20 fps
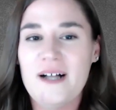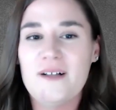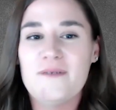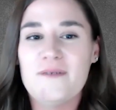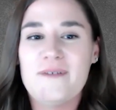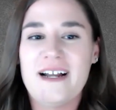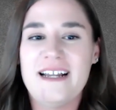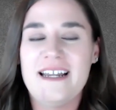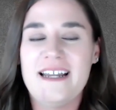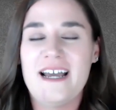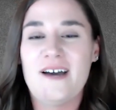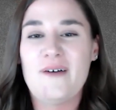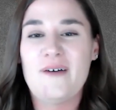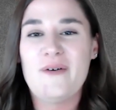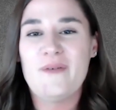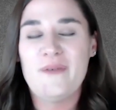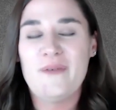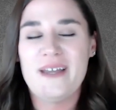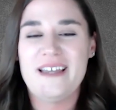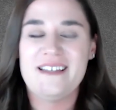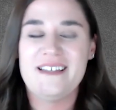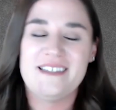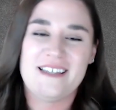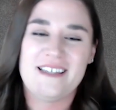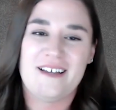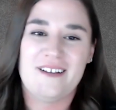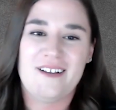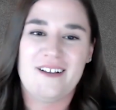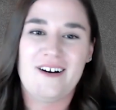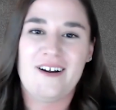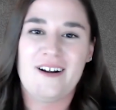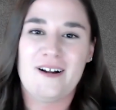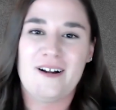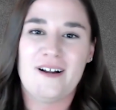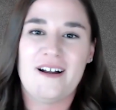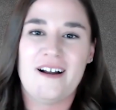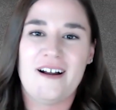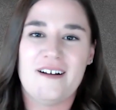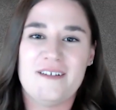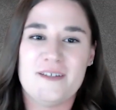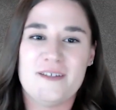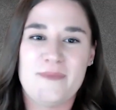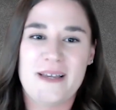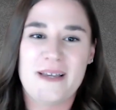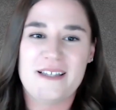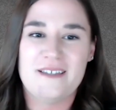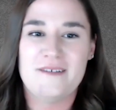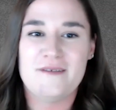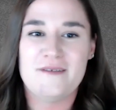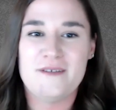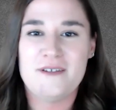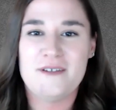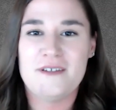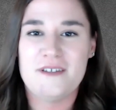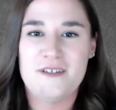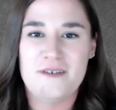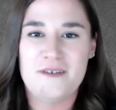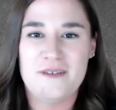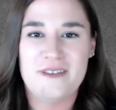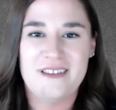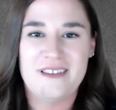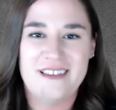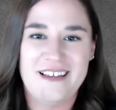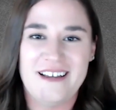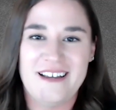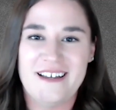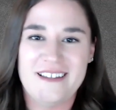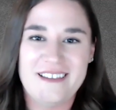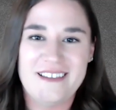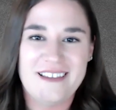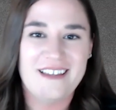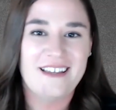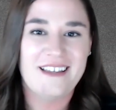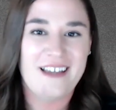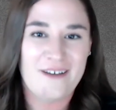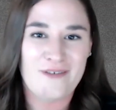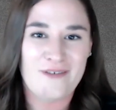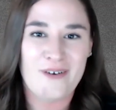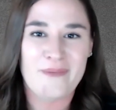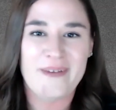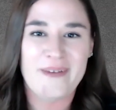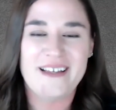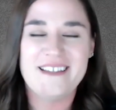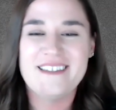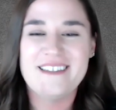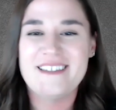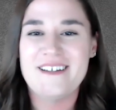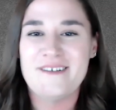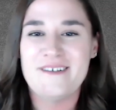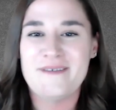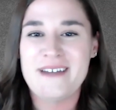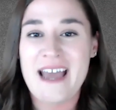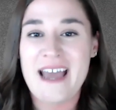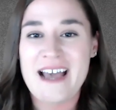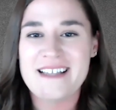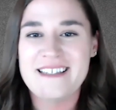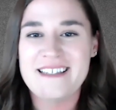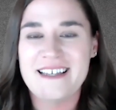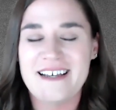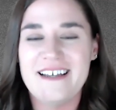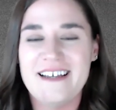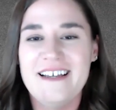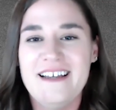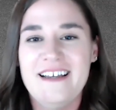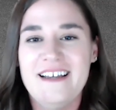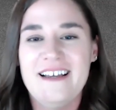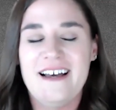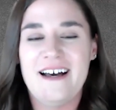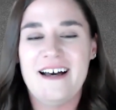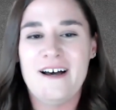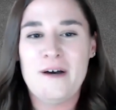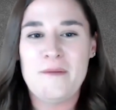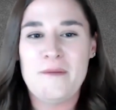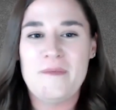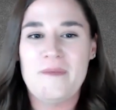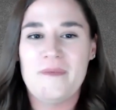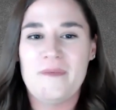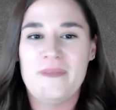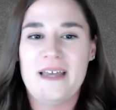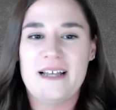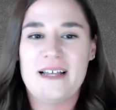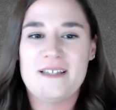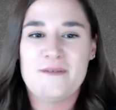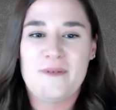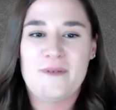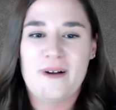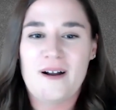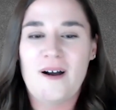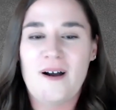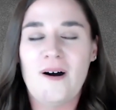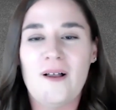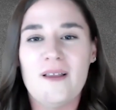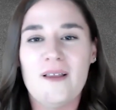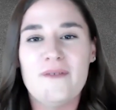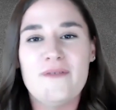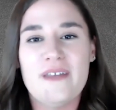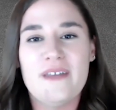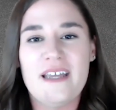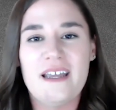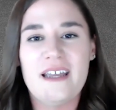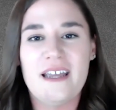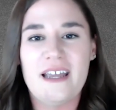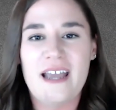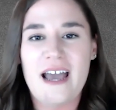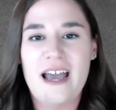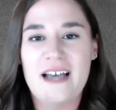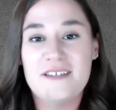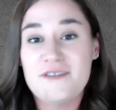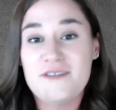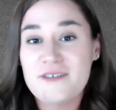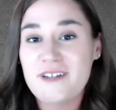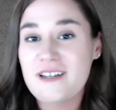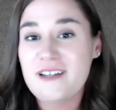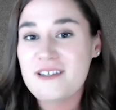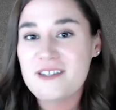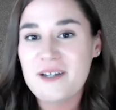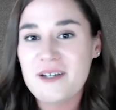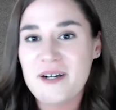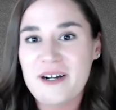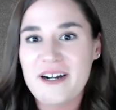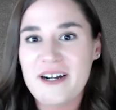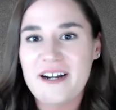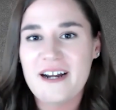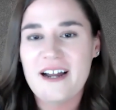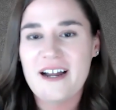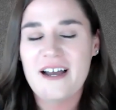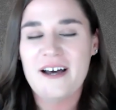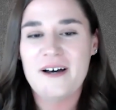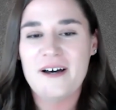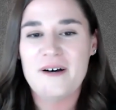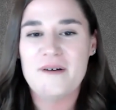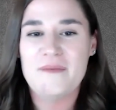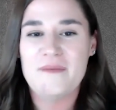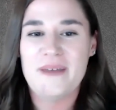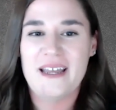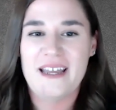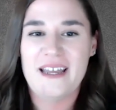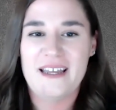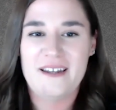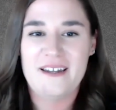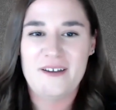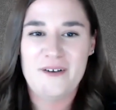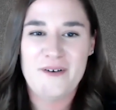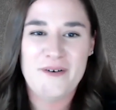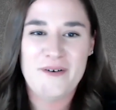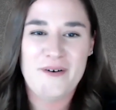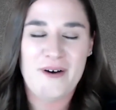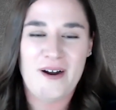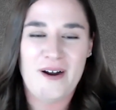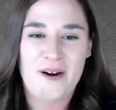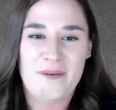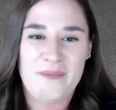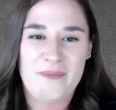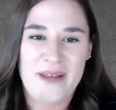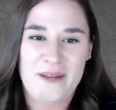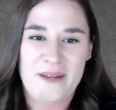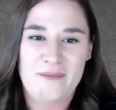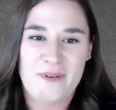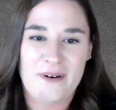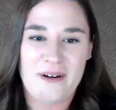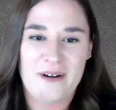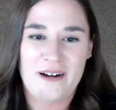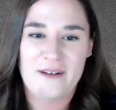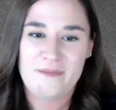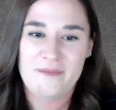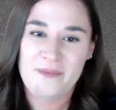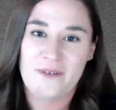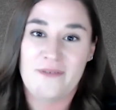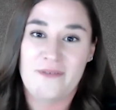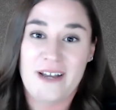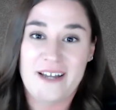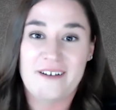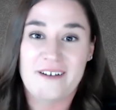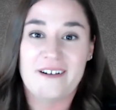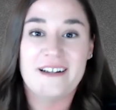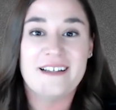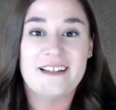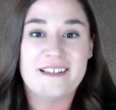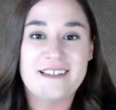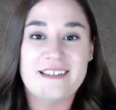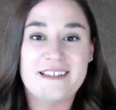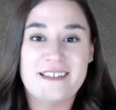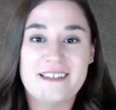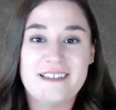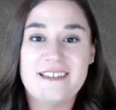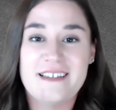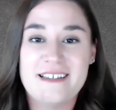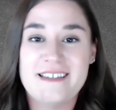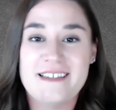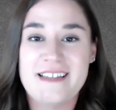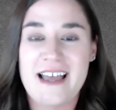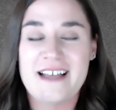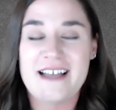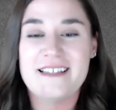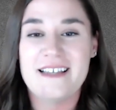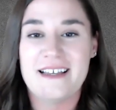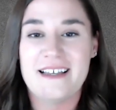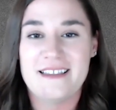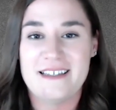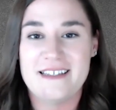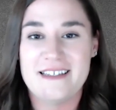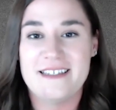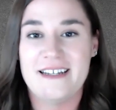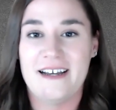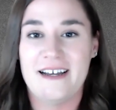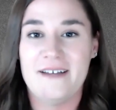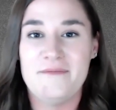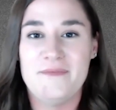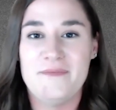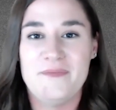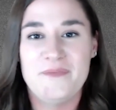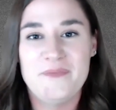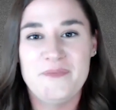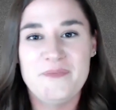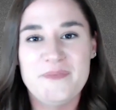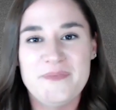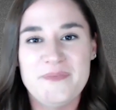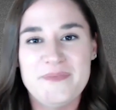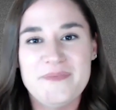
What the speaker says: Well, right now we sell our spacesuits to the government, so NASA. That's where all of the astronauts are, and who our main provider is NASA at this time.